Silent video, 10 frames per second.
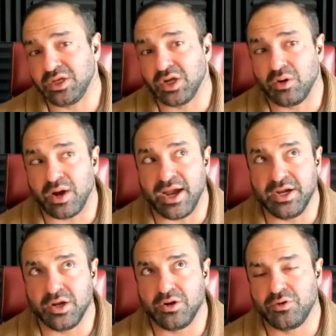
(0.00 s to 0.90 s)
I
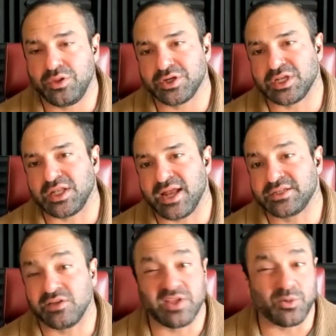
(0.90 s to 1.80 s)
know there's a lot of
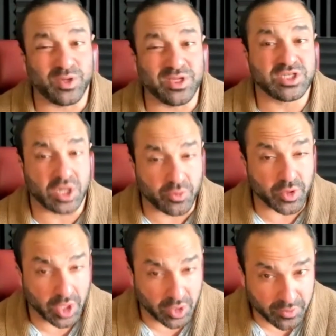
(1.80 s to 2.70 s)
stuff that we don't
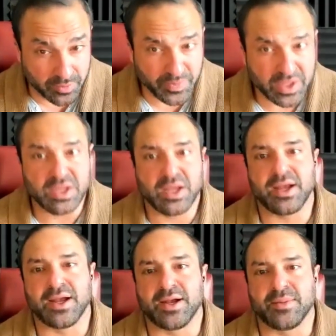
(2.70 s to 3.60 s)
know.
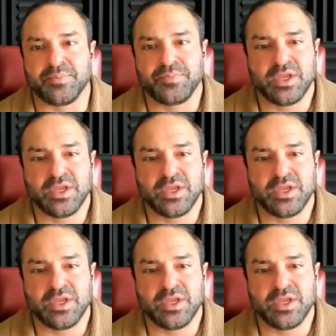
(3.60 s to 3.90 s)
And